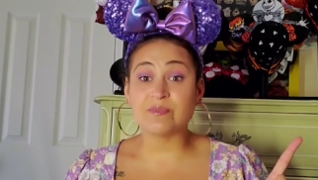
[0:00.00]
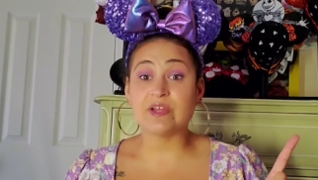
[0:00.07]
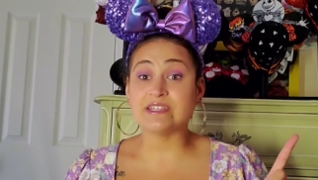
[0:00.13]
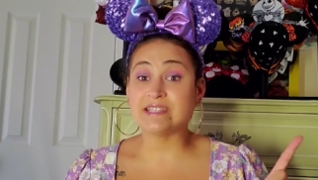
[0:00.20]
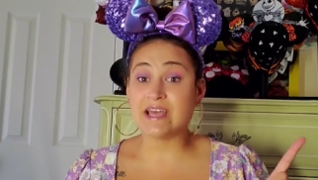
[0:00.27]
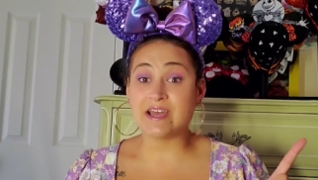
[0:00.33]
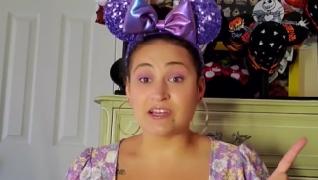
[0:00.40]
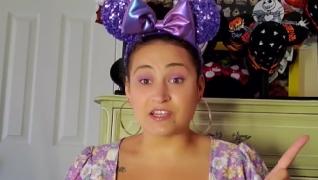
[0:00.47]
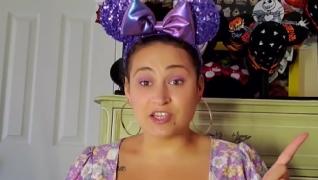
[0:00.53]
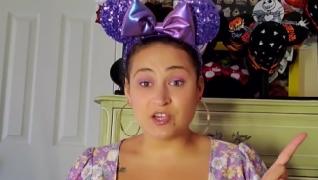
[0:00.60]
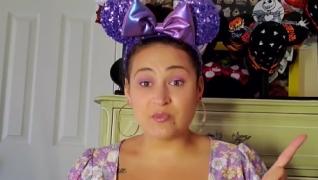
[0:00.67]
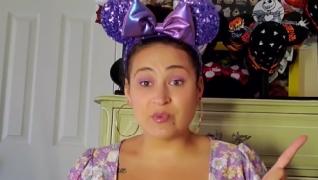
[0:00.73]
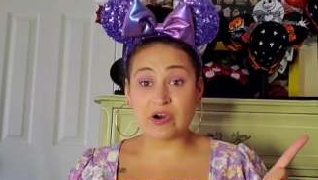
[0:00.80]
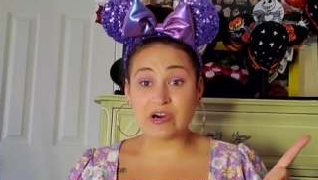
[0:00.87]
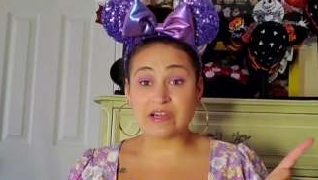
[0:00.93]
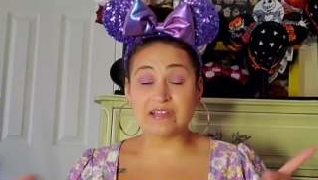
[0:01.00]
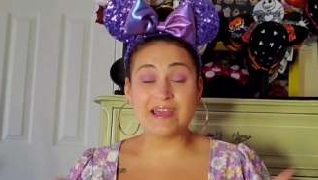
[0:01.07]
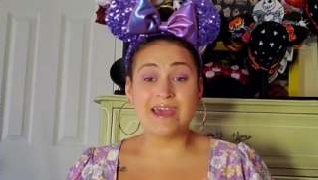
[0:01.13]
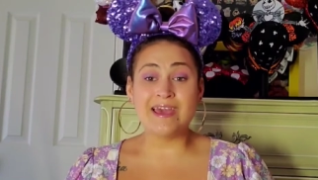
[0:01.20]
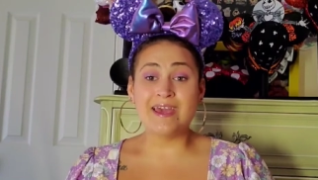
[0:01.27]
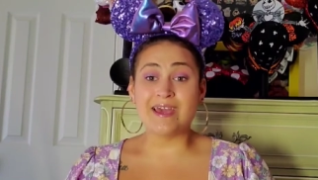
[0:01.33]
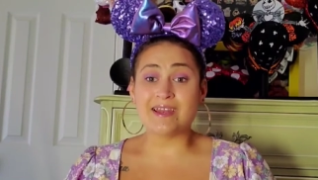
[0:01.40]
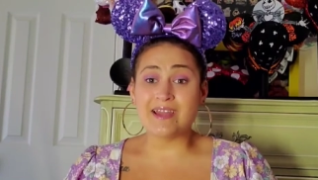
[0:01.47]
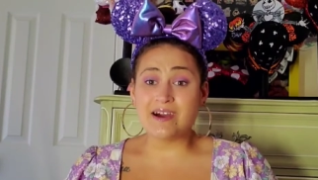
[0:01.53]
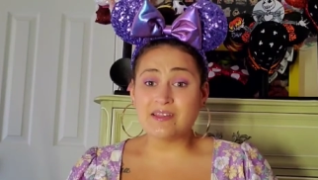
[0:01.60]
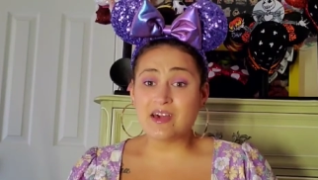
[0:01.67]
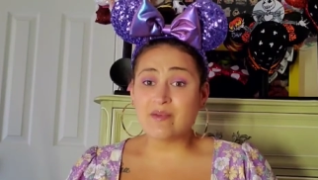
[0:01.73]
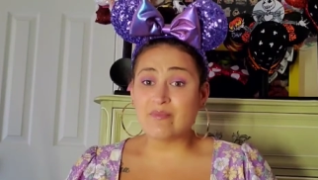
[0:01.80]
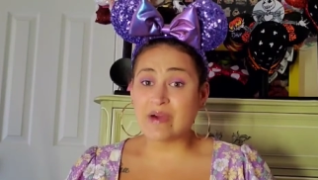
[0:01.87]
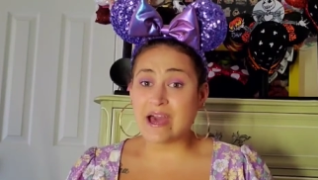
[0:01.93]
Plus, I had a coupon, and now
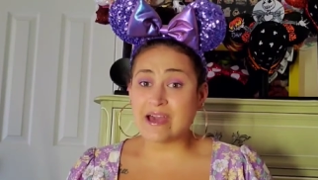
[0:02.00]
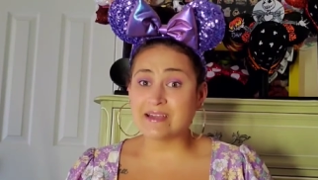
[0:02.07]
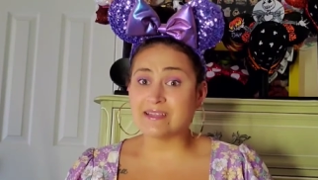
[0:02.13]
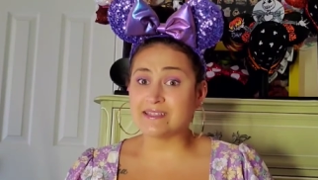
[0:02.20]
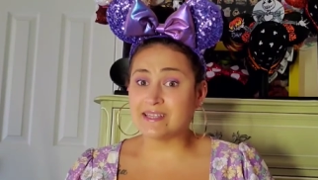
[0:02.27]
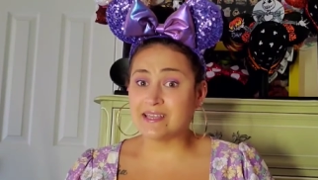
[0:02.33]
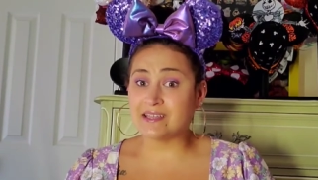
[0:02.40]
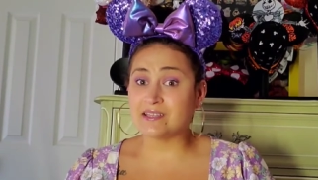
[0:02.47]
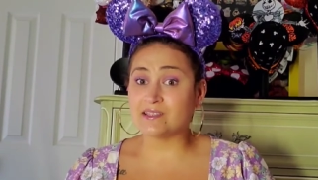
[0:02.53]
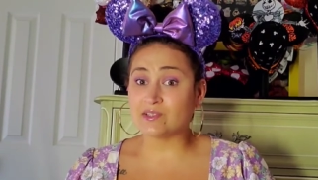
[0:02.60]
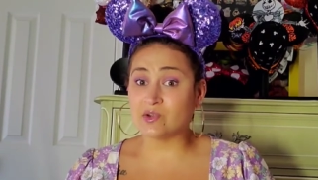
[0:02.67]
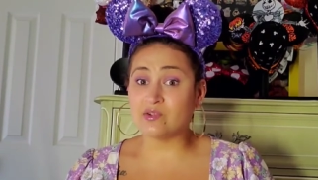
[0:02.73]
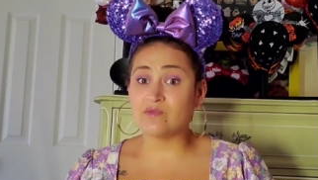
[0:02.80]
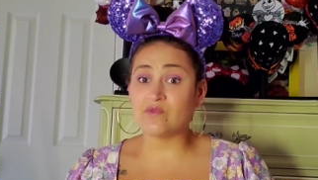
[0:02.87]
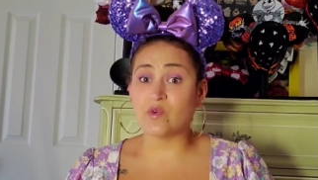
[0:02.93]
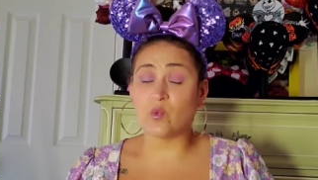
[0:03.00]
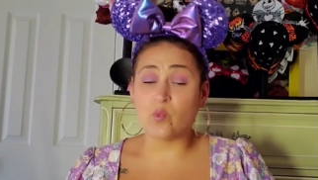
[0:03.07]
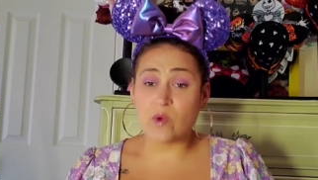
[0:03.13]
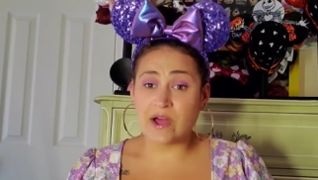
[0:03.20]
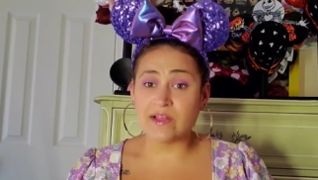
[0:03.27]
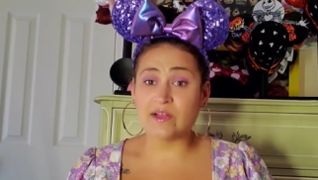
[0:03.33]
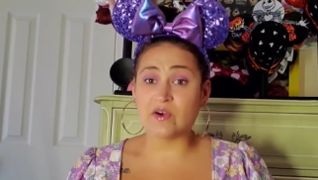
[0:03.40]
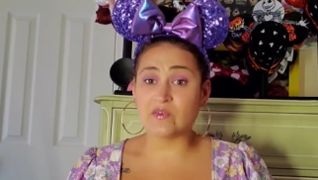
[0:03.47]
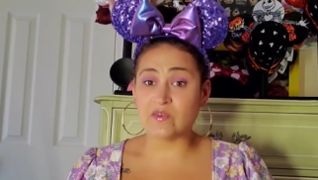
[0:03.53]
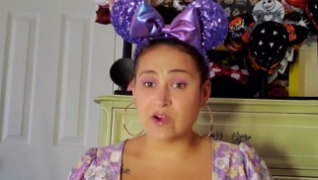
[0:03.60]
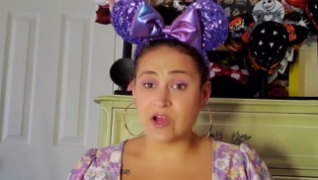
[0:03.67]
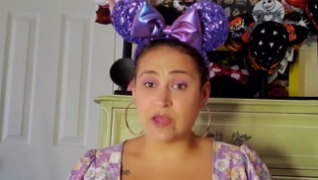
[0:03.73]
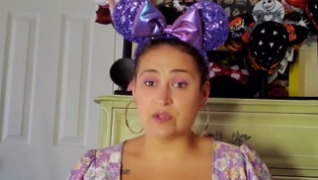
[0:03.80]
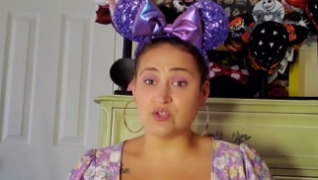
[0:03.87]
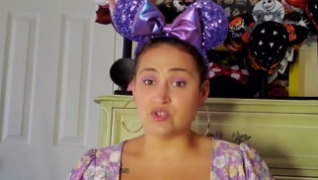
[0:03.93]
that bag is getting sold for well over
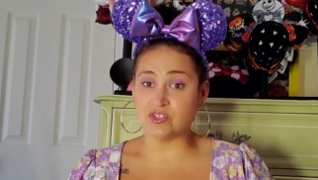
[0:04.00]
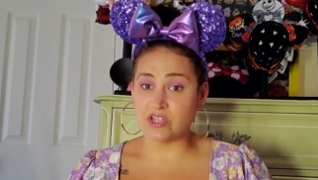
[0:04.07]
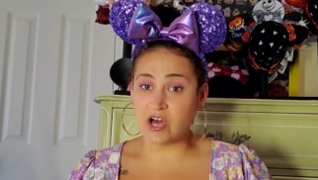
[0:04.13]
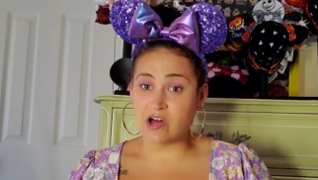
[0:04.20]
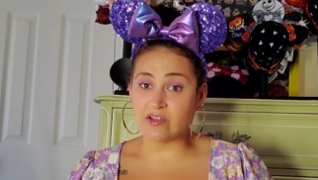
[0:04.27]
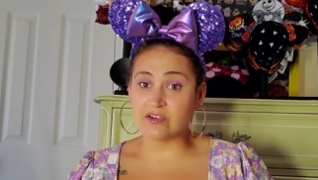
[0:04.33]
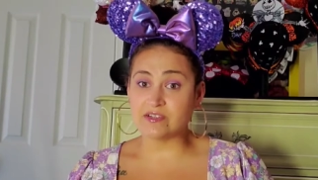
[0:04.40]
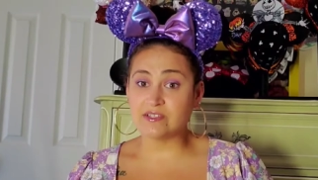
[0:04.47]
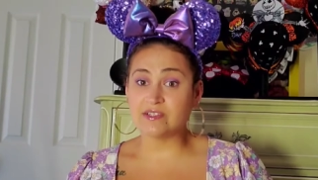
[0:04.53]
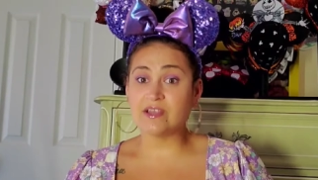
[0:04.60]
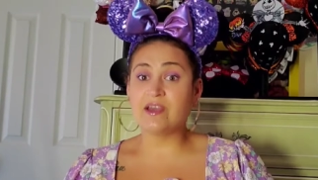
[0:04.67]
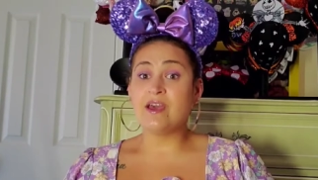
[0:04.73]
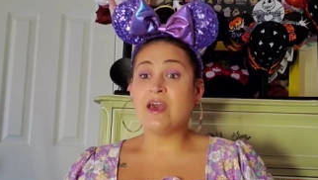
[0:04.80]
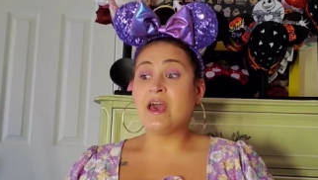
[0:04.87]
$100.